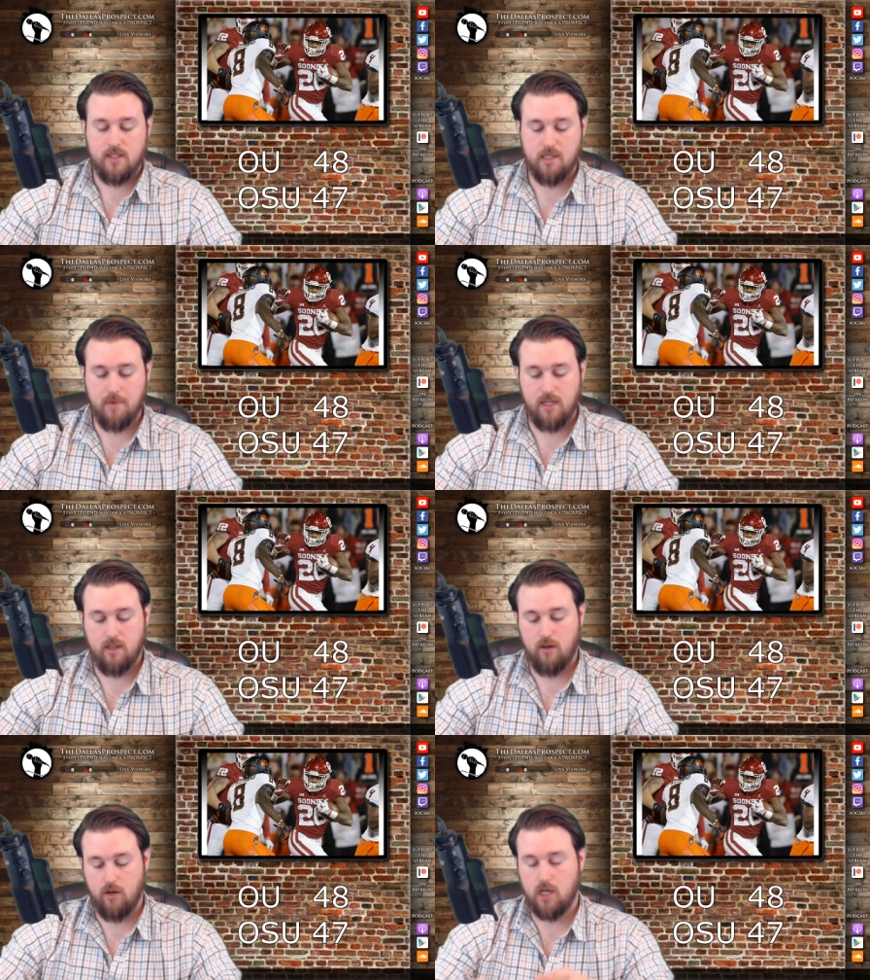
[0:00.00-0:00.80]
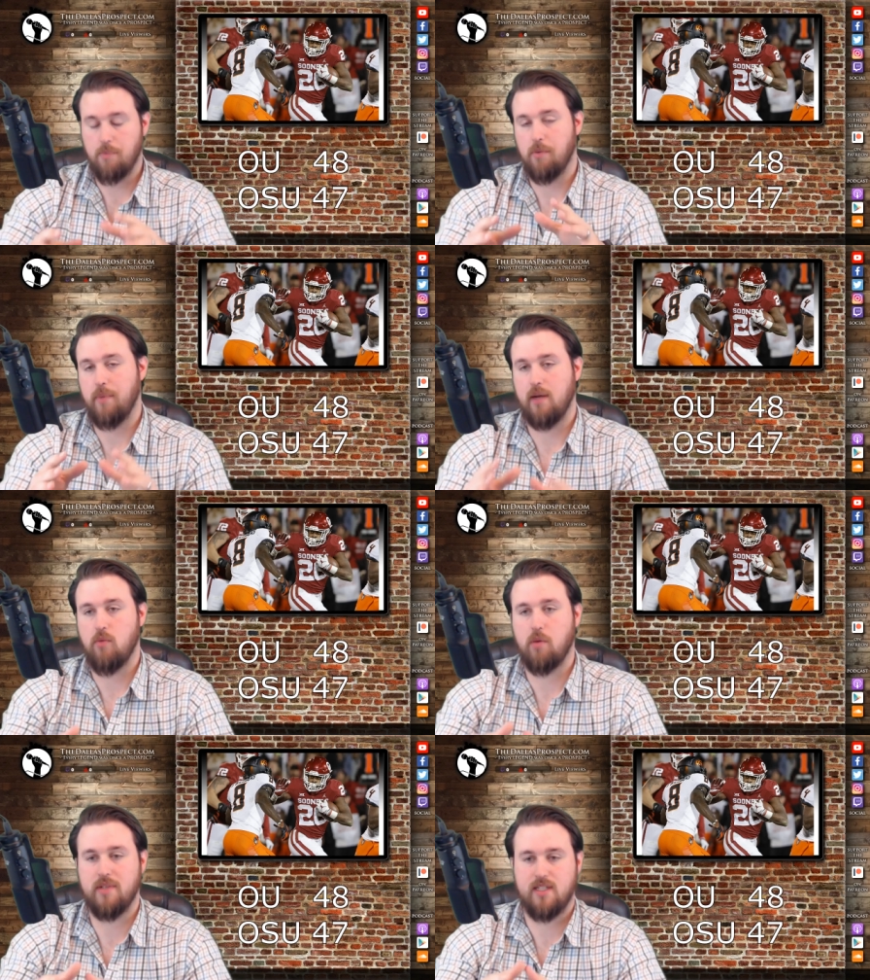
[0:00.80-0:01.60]
To me, there are a couple big
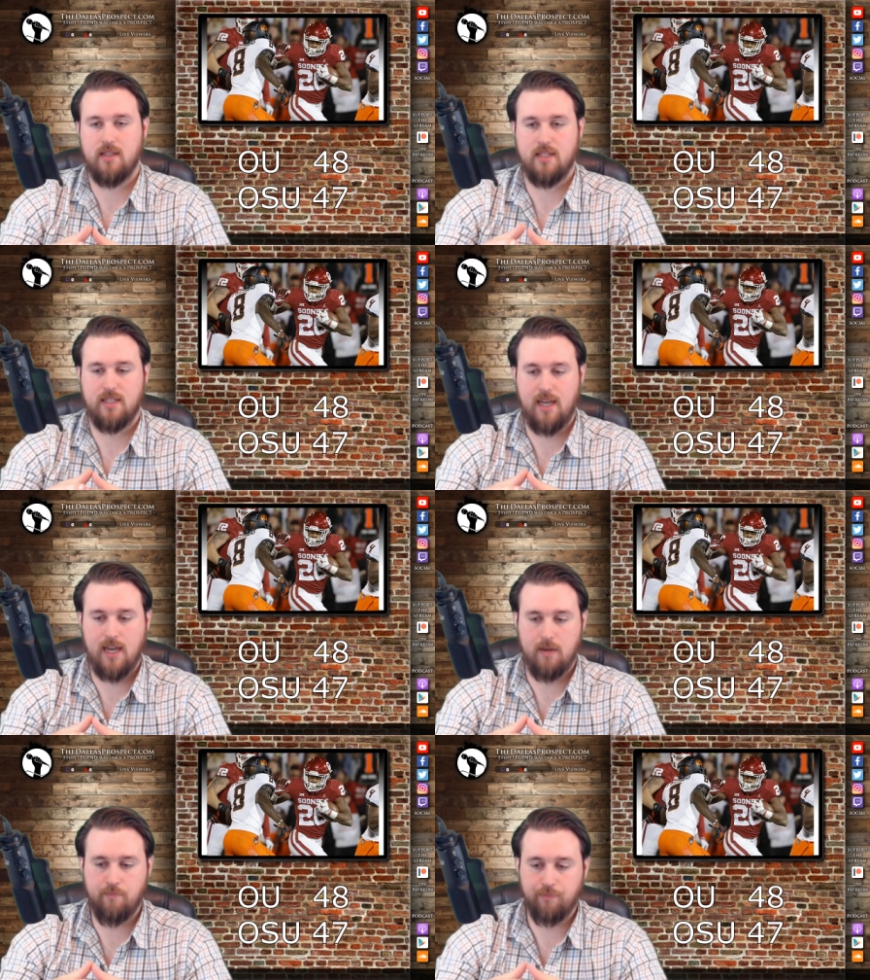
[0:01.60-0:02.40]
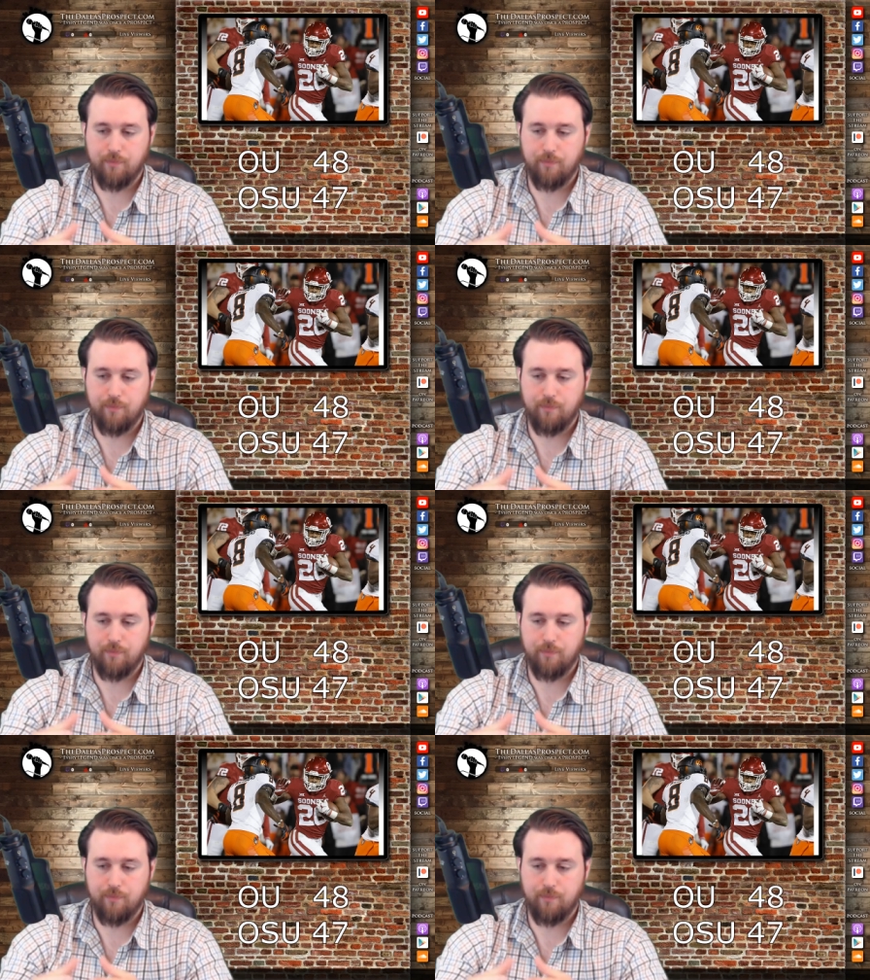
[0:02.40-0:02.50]
moments in this game.